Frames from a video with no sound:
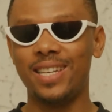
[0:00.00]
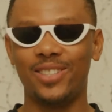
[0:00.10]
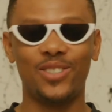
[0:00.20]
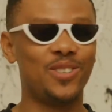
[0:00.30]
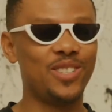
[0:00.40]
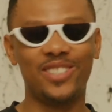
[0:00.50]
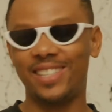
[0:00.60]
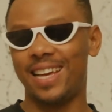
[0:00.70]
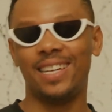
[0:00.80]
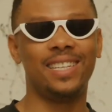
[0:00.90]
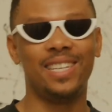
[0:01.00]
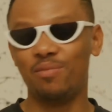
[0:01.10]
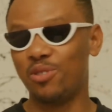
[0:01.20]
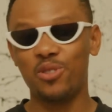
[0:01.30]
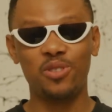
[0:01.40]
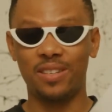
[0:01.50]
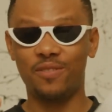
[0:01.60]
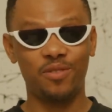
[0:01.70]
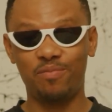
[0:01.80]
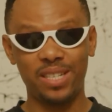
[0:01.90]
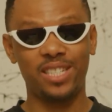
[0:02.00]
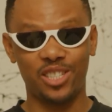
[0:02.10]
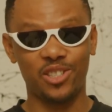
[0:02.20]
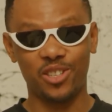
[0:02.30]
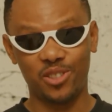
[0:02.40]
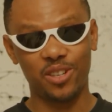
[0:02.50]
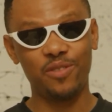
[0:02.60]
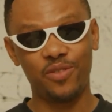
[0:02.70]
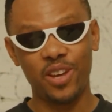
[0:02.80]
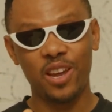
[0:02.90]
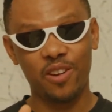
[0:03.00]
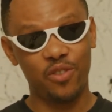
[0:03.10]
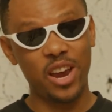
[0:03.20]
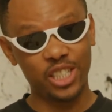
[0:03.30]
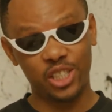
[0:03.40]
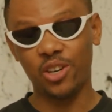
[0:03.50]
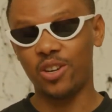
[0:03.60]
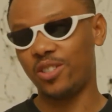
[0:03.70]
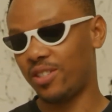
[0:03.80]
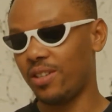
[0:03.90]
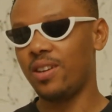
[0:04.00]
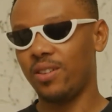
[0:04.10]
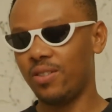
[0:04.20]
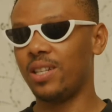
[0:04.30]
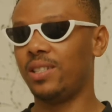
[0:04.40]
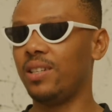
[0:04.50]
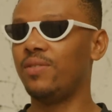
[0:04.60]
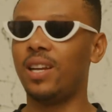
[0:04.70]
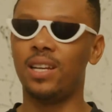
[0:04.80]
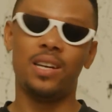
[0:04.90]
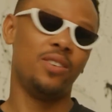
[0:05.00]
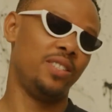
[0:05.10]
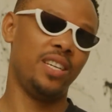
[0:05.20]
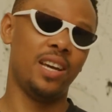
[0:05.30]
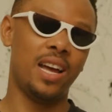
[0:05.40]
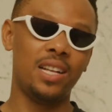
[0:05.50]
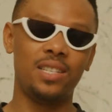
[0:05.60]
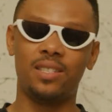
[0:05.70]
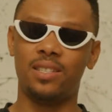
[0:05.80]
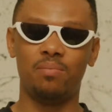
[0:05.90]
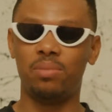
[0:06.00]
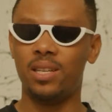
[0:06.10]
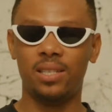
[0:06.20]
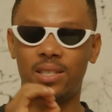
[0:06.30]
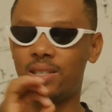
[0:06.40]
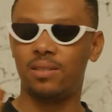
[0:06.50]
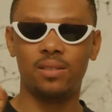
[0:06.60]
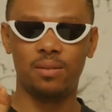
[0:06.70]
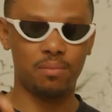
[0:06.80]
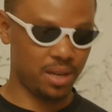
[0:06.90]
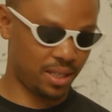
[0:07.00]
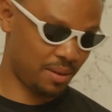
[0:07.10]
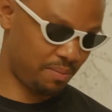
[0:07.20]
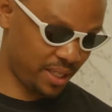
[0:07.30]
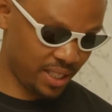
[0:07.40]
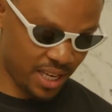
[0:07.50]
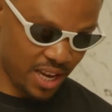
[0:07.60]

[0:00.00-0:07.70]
So I want to thank him. Good. If you've been in Jos, if you're in Jos, go and check Valada Hotel out. The place is masterpiece.